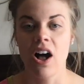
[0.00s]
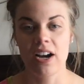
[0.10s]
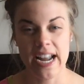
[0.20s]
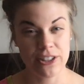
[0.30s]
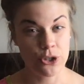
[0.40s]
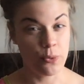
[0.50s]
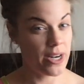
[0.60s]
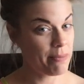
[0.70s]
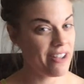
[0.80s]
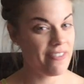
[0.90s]
All right, so
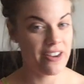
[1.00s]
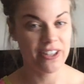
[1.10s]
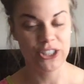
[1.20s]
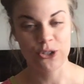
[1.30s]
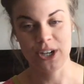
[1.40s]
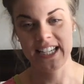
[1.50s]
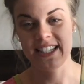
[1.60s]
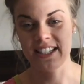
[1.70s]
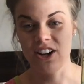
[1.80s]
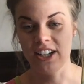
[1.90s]
one of my favorite stories
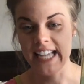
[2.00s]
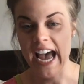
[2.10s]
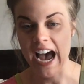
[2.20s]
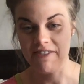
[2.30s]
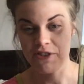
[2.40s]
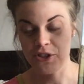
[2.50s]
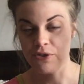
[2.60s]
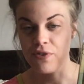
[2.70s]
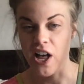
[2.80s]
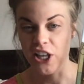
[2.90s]
is called After
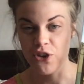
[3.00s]
the Fall.